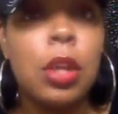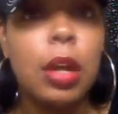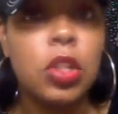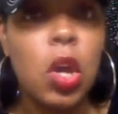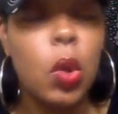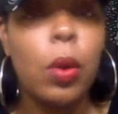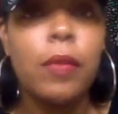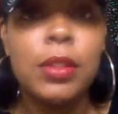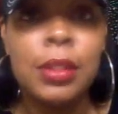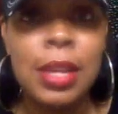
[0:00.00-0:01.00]
a total
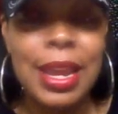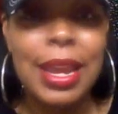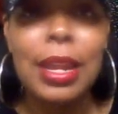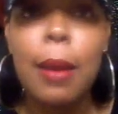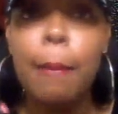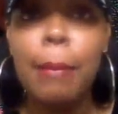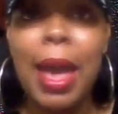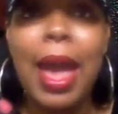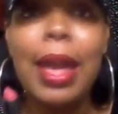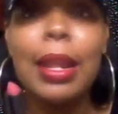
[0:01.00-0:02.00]
of 10
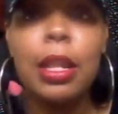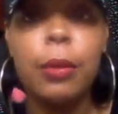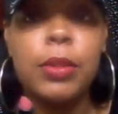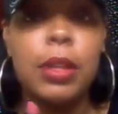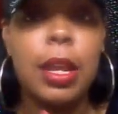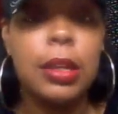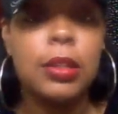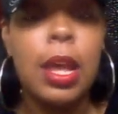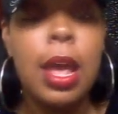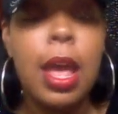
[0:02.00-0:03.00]
matte
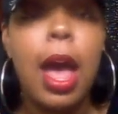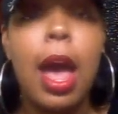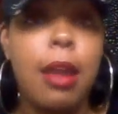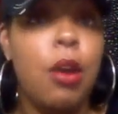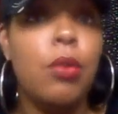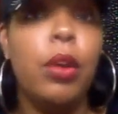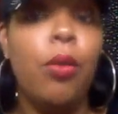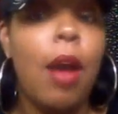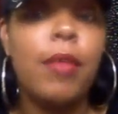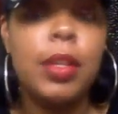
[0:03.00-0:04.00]
lipsticks. I only
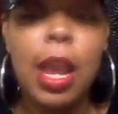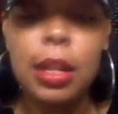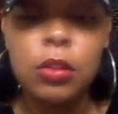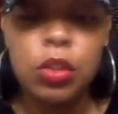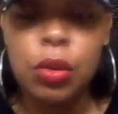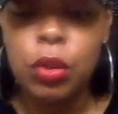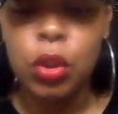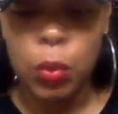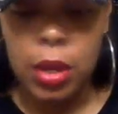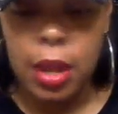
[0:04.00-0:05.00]
gravitated to
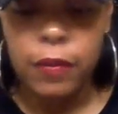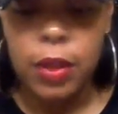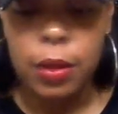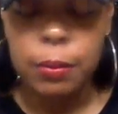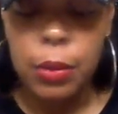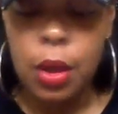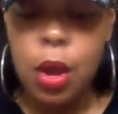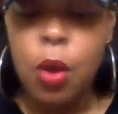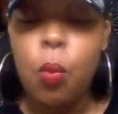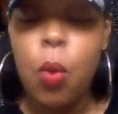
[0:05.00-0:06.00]
three of them.
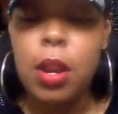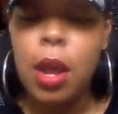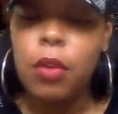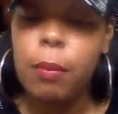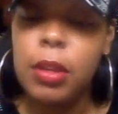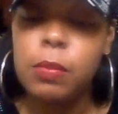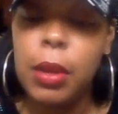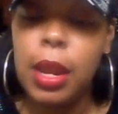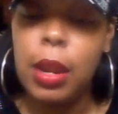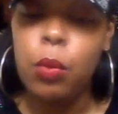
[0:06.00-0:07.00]
One of them is
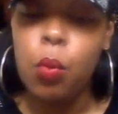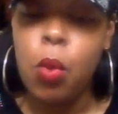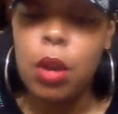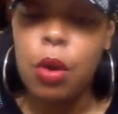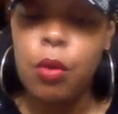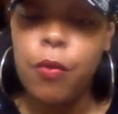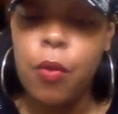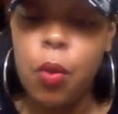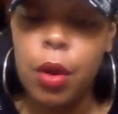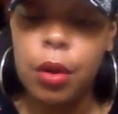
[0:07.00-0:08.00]
being
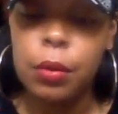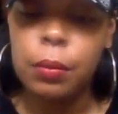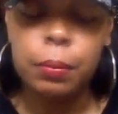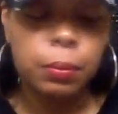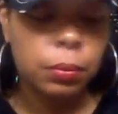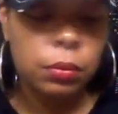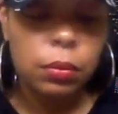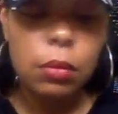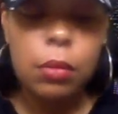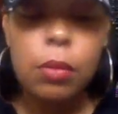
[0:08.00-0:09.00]
104,
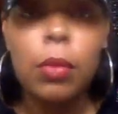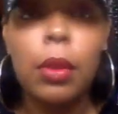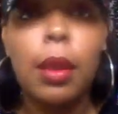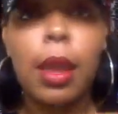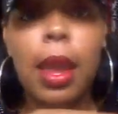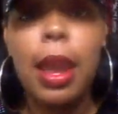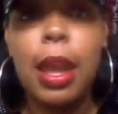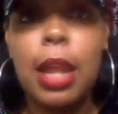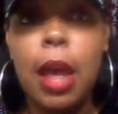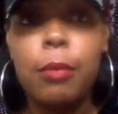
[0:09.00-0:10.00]

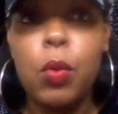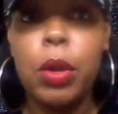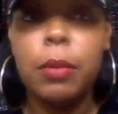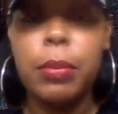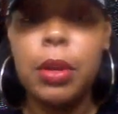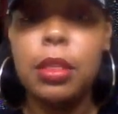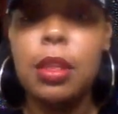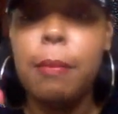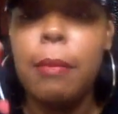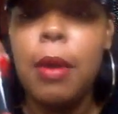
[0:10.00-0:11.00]
and I'm going to put
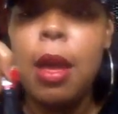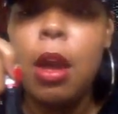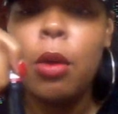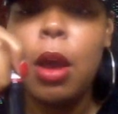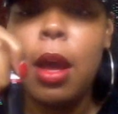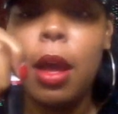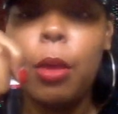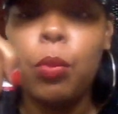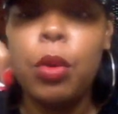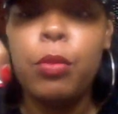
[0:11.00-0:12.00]
the
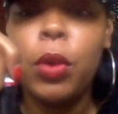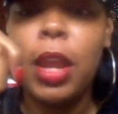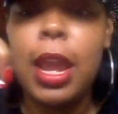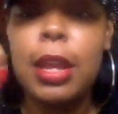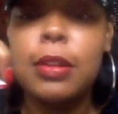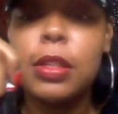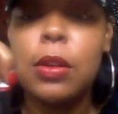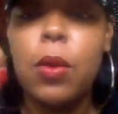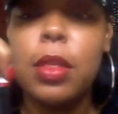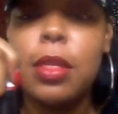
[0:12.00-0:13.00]
um, Rimmel
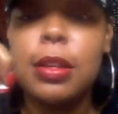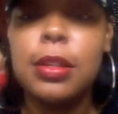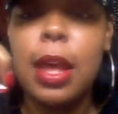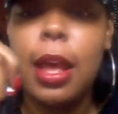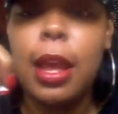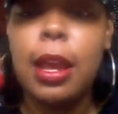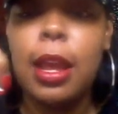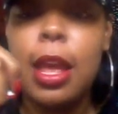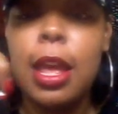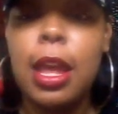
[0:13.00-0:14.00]
Kates on this
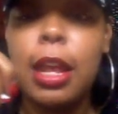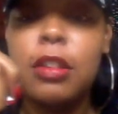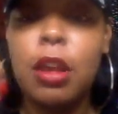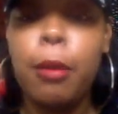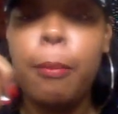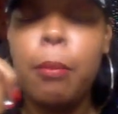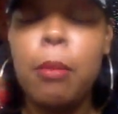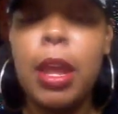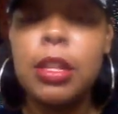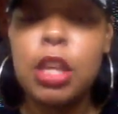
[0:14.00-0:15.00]
side. It's a
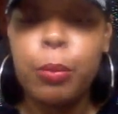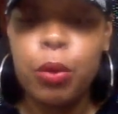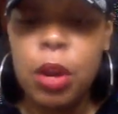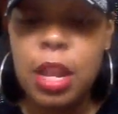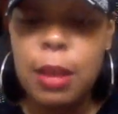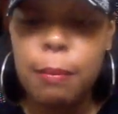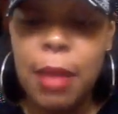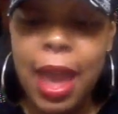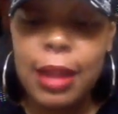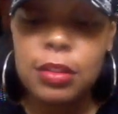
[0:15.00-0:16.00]
it's a pretty
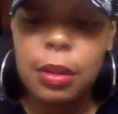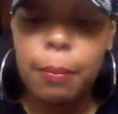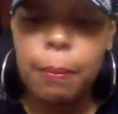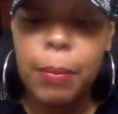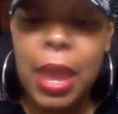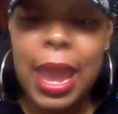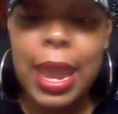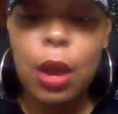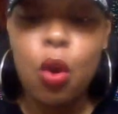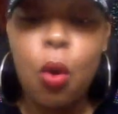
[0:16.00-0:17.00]
matte
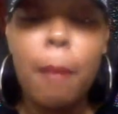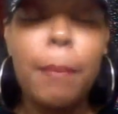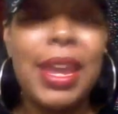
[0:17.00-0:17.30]
pale